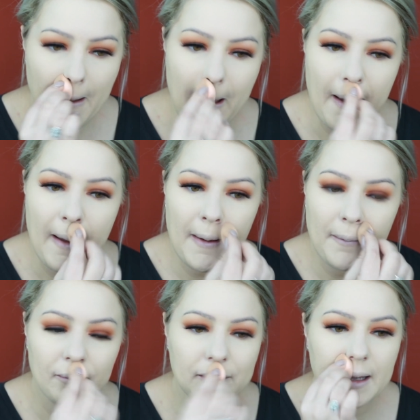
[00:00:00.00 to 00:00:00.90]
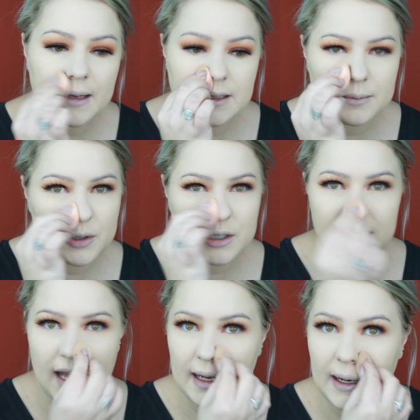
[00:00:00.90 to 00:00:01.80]
and just push
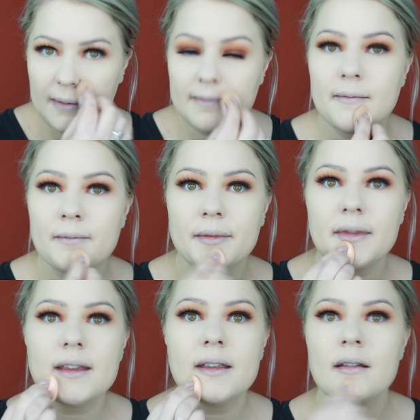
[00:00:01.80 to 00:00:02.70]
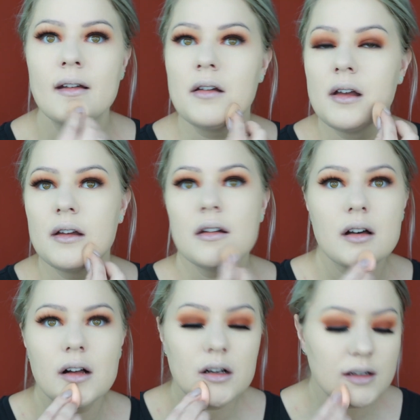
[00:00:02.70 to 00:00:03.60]
that in.
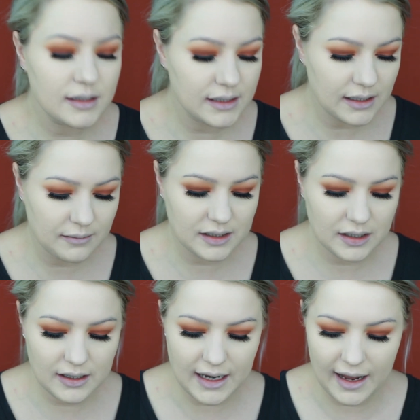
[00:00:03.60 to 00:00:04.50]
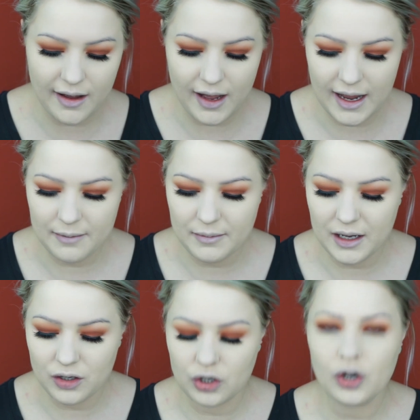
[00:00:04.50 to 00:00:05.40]
Awesome. So now I'm
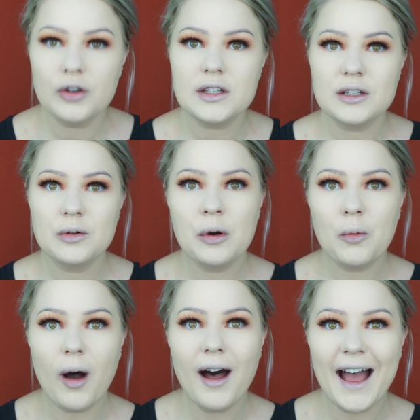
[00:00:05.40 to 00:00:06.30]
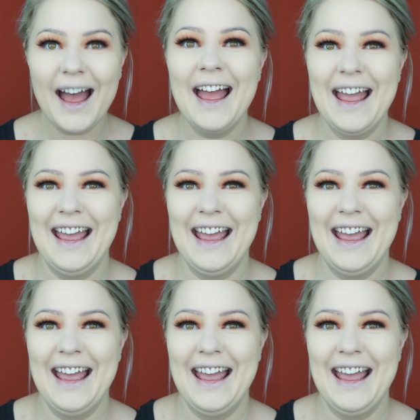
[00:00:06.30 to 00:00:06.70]
ghost white.